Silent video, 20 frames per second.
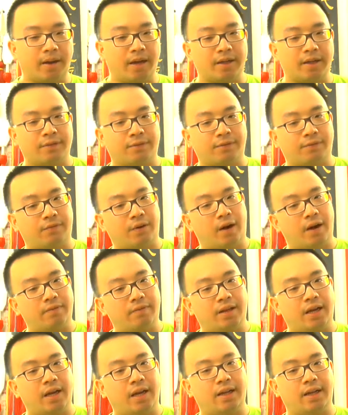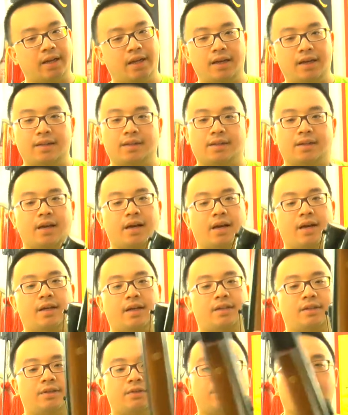S510 and the
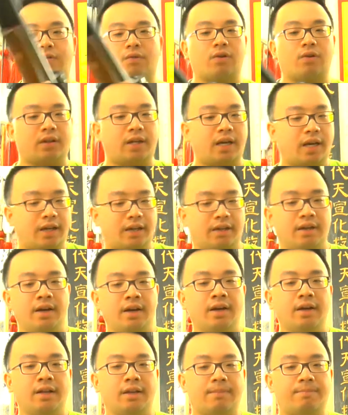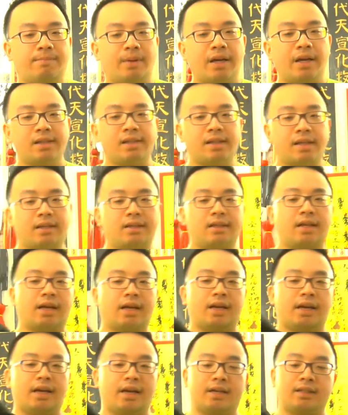S410? The basic
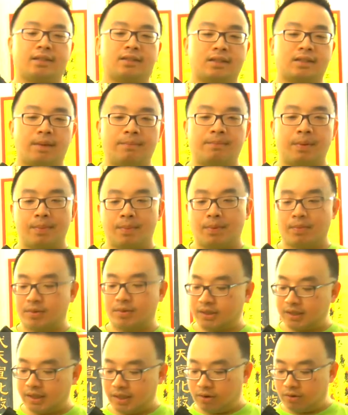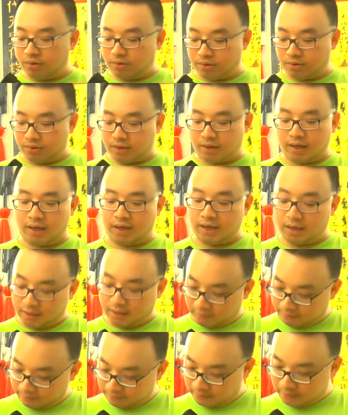thing is some people will say, oh, you get
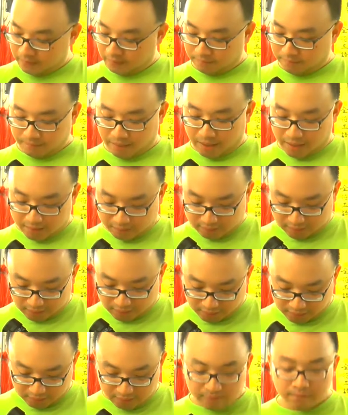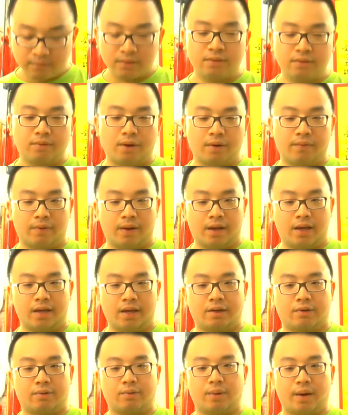a magazine with
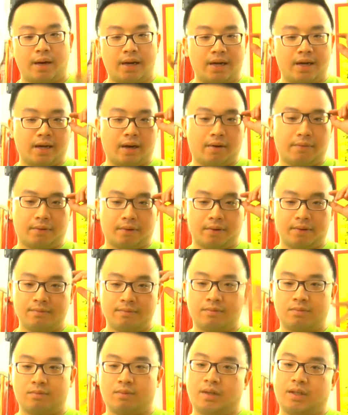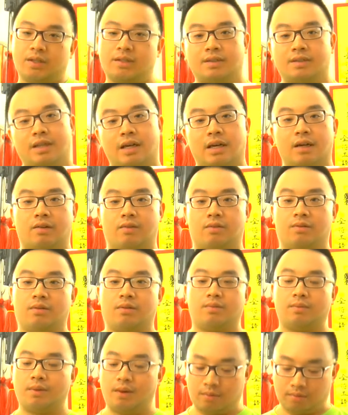a gray cover. One is
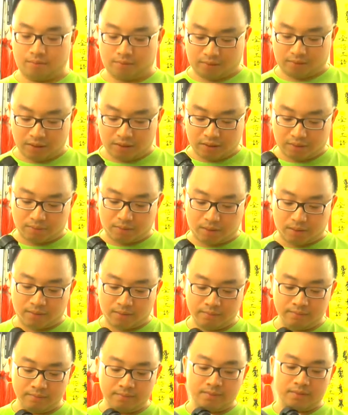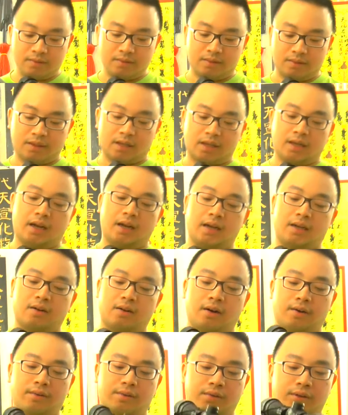yellow. Well, this one that I
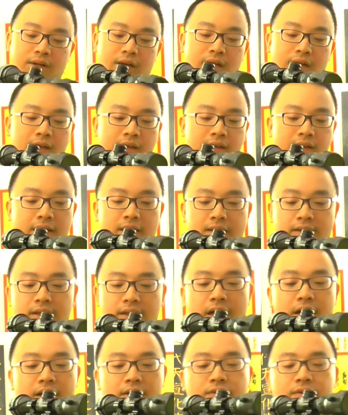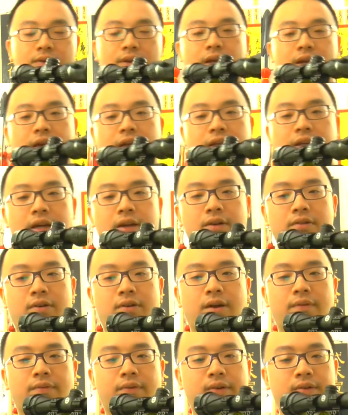got today is actually a yellow
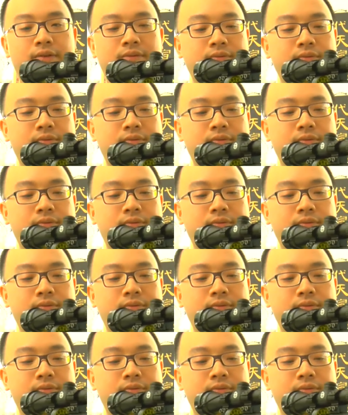cover.